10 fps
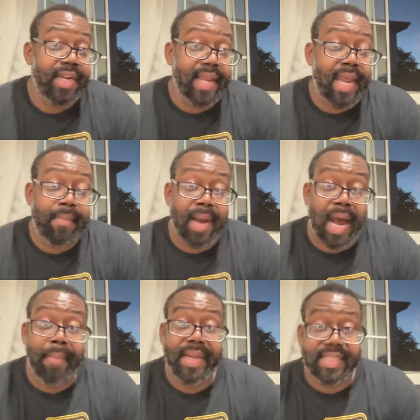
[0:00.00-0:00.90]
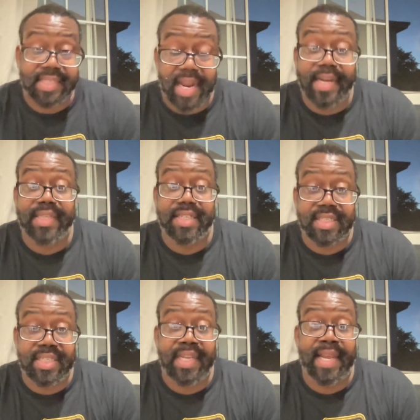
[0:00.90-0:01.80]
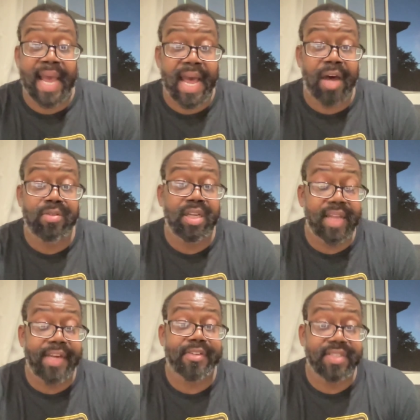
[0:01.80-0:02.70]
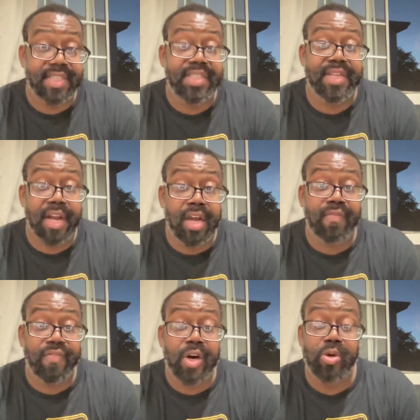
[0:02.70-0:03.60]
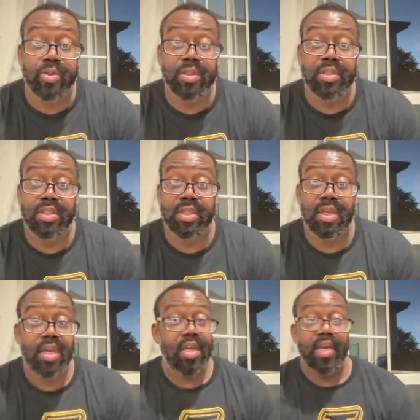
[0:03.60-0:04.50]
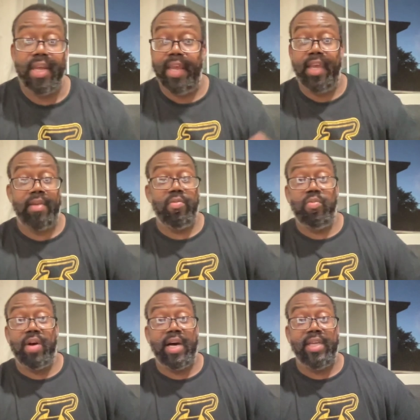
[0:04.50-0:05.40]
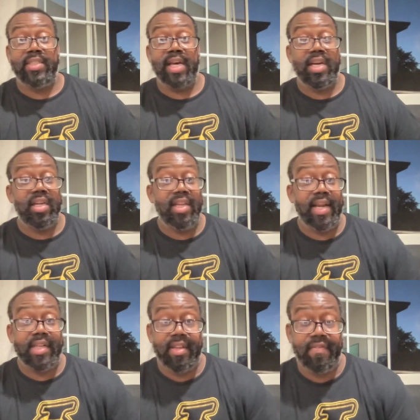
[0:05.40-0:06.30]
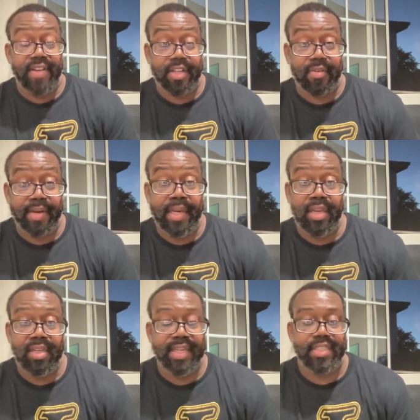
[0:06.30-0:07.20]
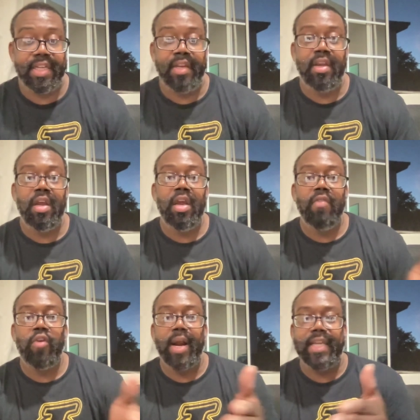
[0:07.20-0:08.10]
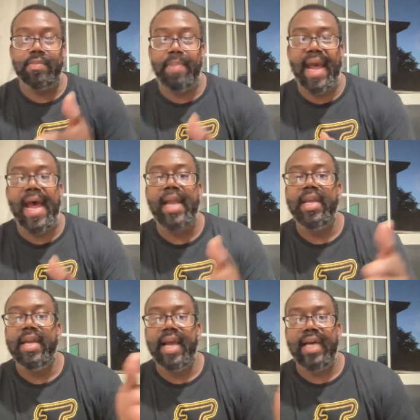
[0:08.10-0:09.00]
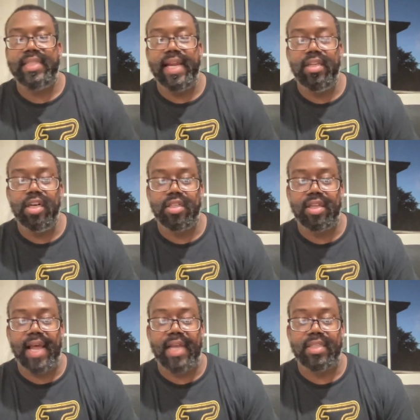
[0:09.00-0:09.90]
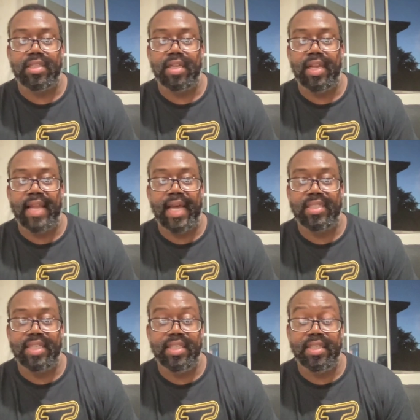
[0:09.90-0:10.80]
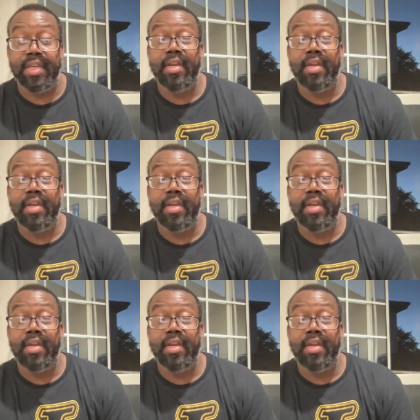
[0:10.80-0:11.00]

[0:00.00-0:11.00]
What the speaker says: game. I'm excited to see how the Lakers season unfolds. It was a collective victory. Listen, for as bad as they looked last season,